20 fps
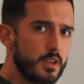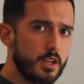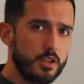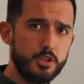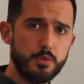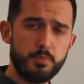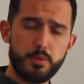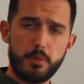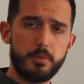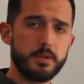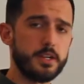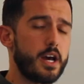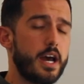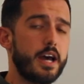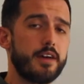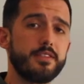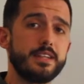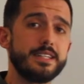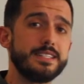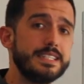You probably don't
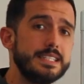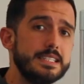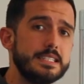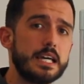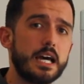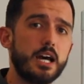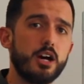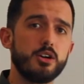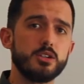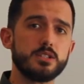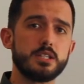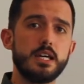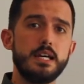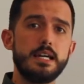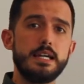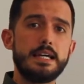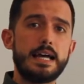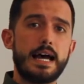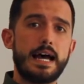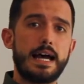have their details,
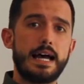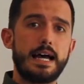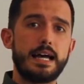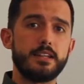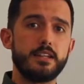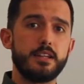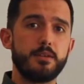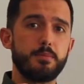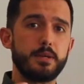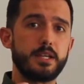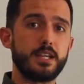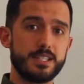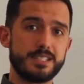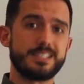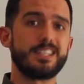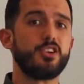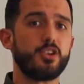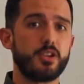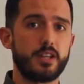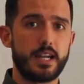and because
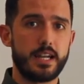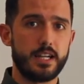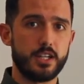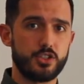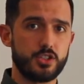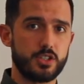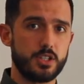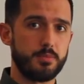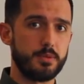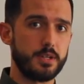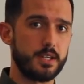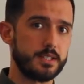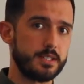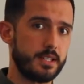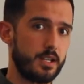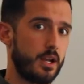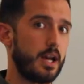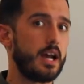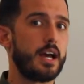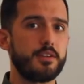they're not that interested, because
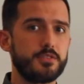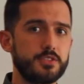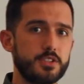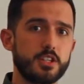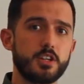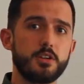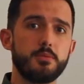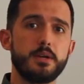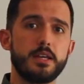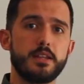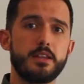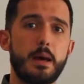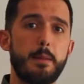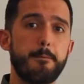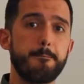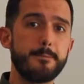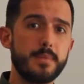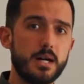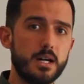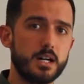they don't have to commit
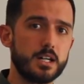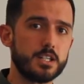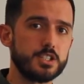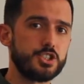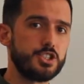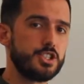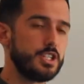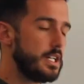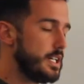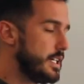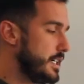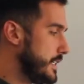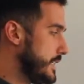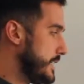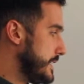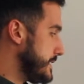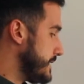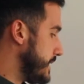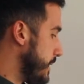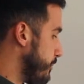that much,
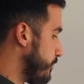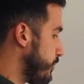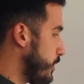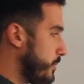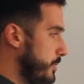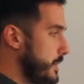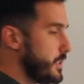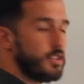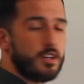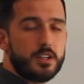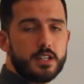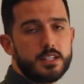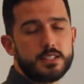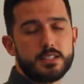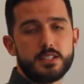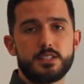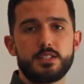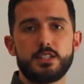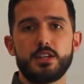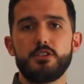they're probably not
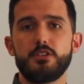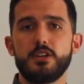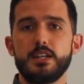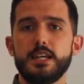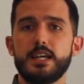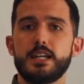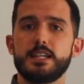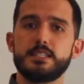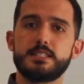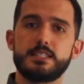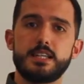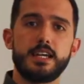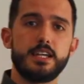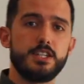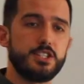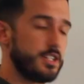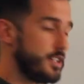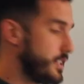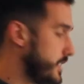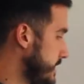necessarily at a
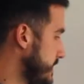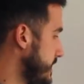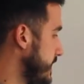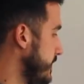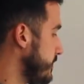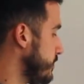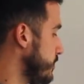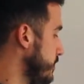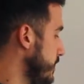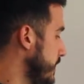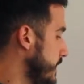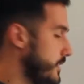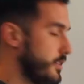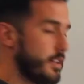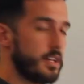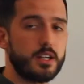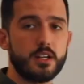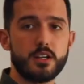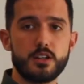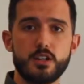stage at this level,
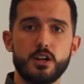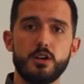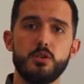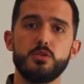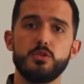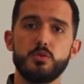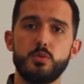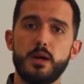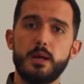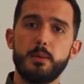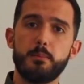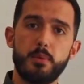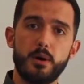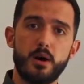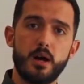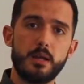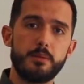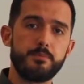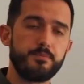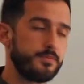they're going to go all the way and
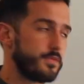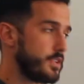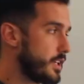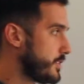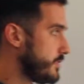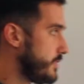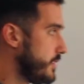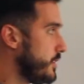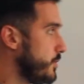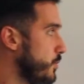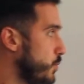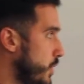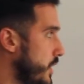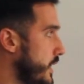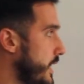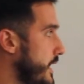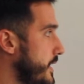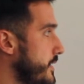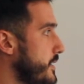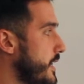buy. So that's the
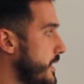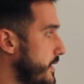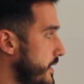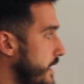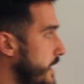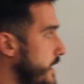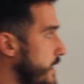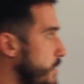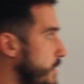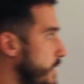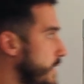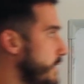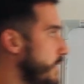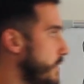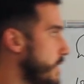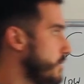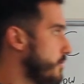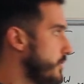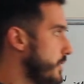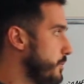one end, and then equally at
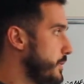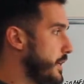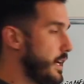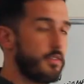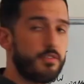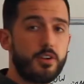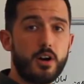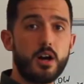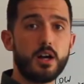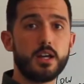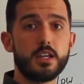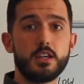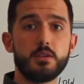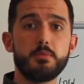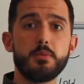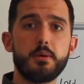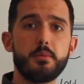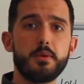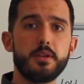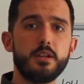the other end we have high
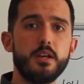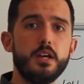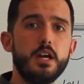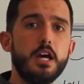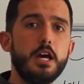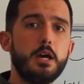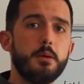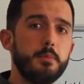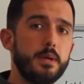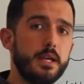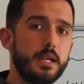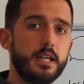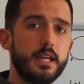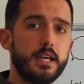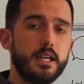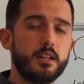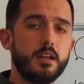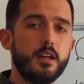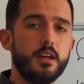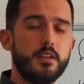commitment,
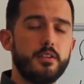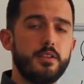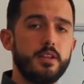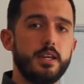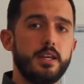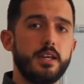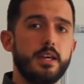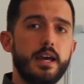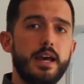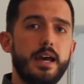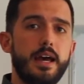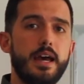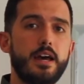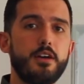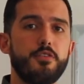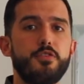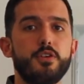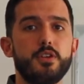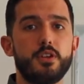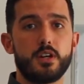meaning the
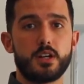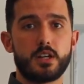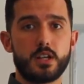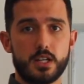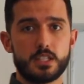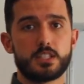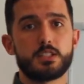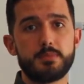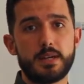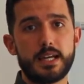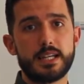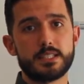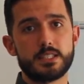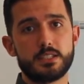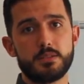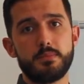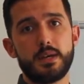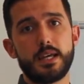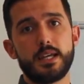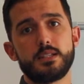effort that a customer has
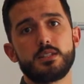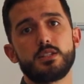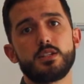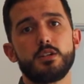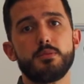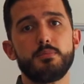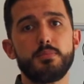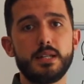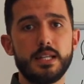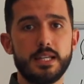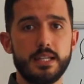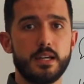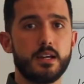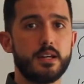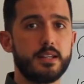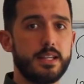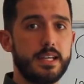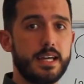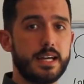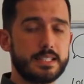to make to
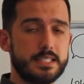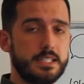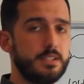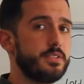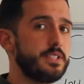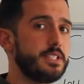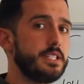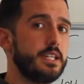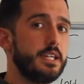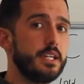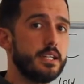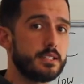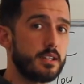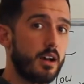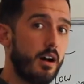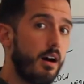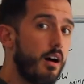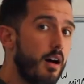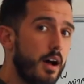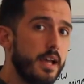complete the activity
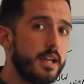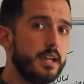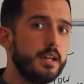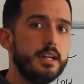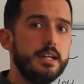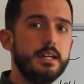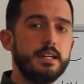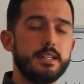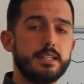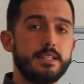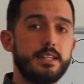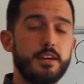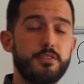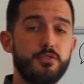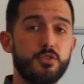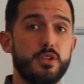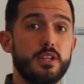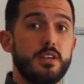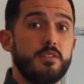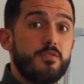is high,
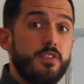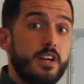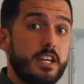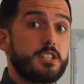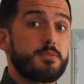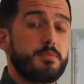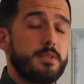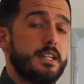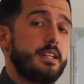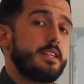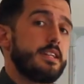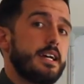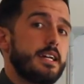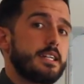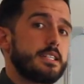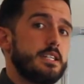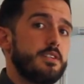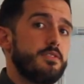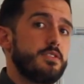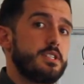therefore the investment in that
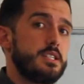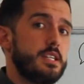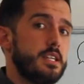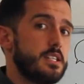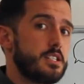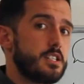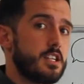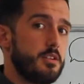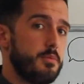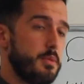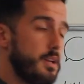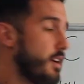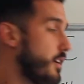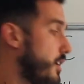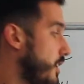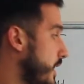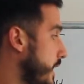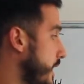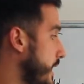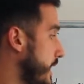activity is going to be
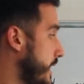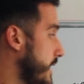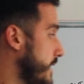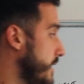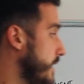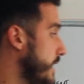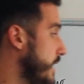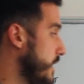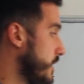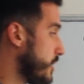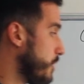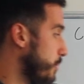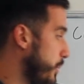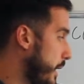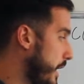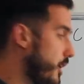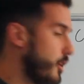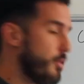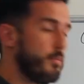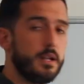high, and
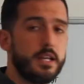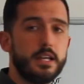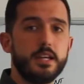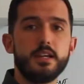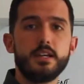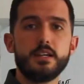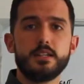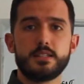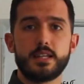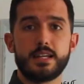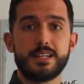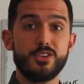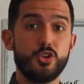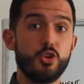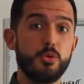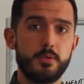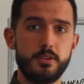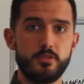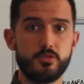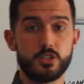comparably that
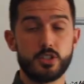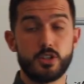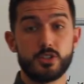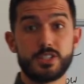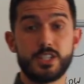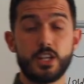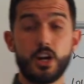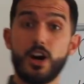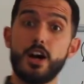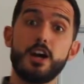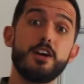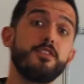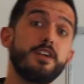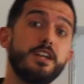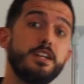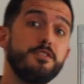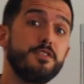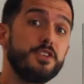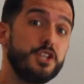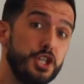normally results in high
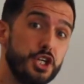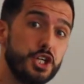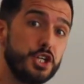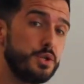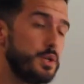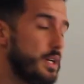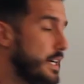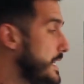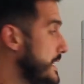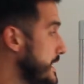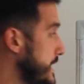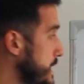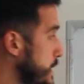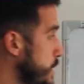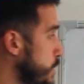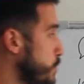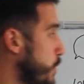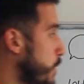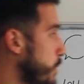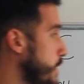value for you. This
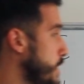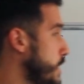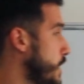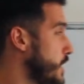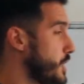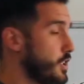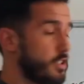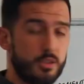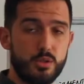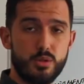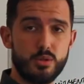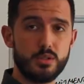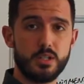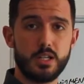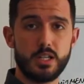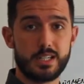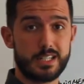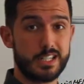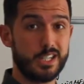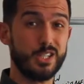is what we kind of call
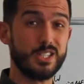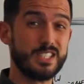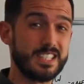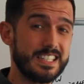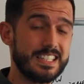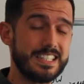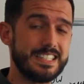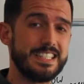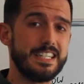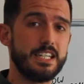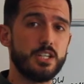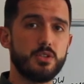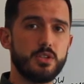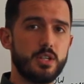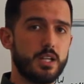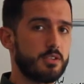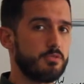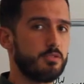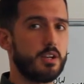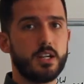like closing the deal,
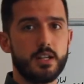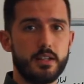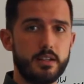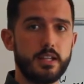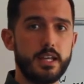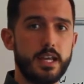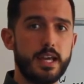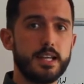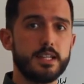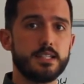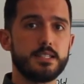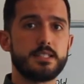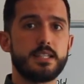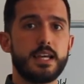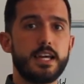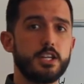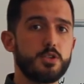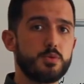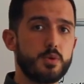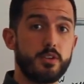like right at the end
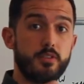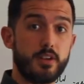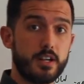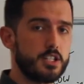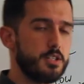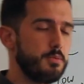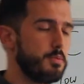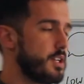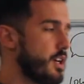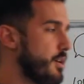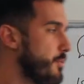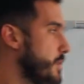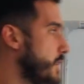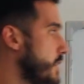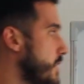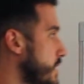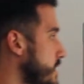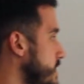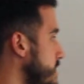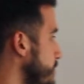stage where they're actually becoming
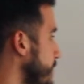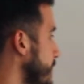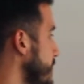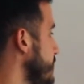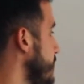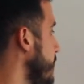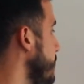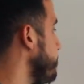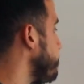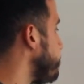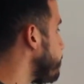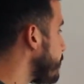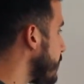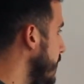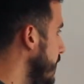a customer. So